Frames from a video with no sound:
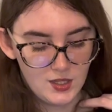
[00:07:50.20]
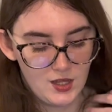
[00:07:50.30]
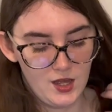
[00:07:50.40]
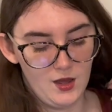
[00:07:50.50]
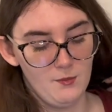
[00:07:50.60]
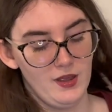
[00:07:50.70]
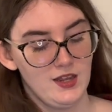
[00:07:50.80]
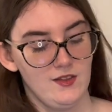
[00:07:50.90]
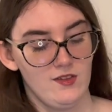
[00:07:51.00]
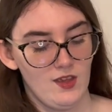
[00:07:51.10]
um, by
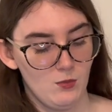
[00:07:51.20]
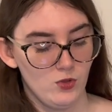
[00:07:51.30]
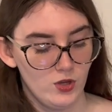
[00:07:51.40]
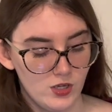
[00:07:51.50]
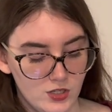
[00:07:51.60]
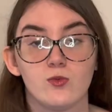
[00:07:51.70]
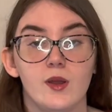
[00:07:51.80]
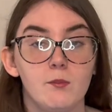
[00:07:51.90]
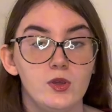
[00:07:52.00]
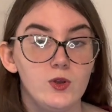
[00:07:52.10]
getting the same look.
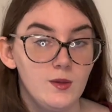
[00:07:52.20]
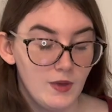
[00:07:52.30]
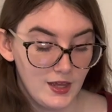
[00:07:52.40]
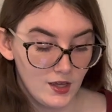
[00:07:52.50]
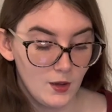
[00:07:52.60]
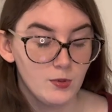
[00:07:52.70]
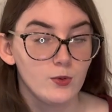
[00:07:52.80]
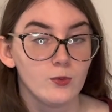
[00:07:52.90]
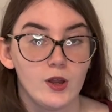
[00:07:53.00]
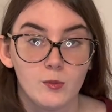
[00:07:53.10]
Ram Beauty makeup,
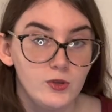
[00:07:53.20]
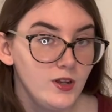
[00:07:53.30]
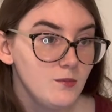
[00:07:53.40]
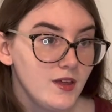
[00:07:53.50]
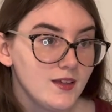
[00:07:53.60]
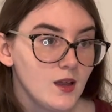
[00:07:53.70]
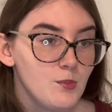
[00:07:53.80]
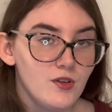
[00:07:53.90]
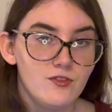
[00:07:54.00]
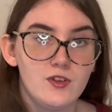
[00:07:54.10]
Rare Beauty makeup,
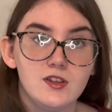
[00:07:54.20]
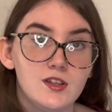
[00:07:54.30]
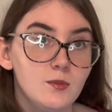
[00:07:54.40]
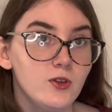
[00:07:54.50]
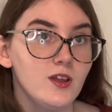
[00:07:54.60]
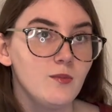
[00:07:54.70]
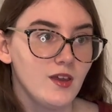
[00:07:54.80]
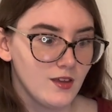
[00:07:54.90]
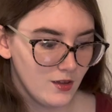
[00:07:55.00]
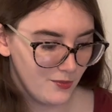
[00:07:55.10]
Fenty Beauty
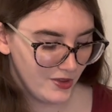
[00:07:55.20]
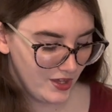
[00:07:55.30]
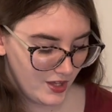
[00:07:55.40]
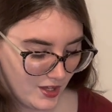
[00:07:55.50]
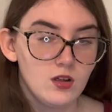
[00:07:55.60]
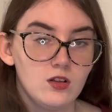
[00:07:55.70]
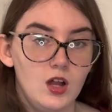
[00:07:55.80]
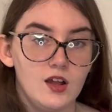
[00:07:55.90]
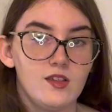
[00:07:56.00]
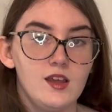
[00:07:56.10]
makeup,
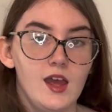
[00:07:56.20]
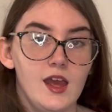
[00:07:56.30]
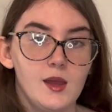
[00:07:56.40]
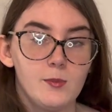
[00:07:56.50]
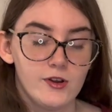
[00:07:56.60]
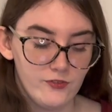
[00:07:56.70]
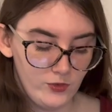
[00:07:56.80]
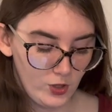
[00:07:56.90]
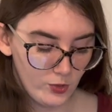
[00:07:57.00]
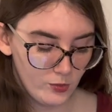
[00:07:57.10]
Glossier
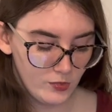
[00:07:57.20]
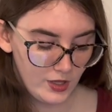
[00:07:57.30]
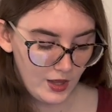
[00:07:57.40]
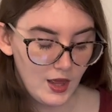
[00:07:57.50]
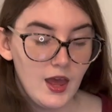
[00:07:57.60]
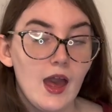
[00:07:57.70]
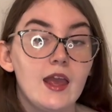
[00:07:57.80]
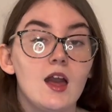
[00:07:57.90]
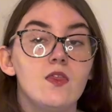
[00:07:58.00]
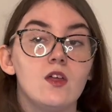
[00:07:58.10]
perfume,
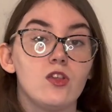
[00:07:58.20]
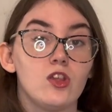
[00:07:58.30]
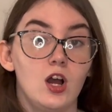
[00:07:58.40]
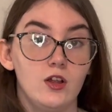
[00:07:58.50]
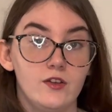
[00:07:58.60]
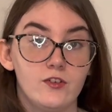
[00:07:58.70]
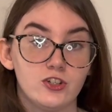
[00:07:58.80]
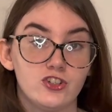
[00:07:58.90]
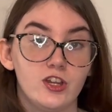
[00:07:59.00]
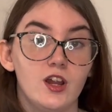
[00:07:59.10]
and the solid
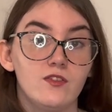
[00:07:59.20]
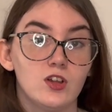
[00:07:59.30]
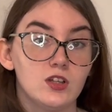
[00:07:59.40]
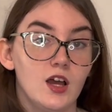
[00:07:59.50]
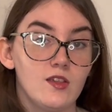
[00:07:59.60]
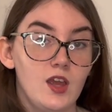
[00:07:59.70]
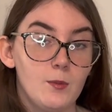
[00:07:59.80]
version of the Glossier